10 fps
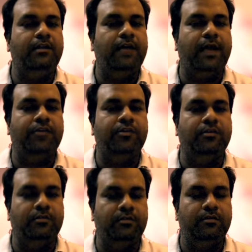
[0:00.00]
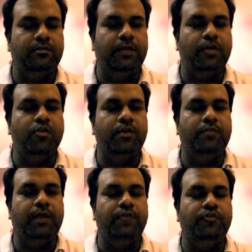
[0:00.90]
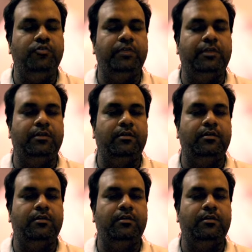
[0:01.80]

direction denoted by Jupiter.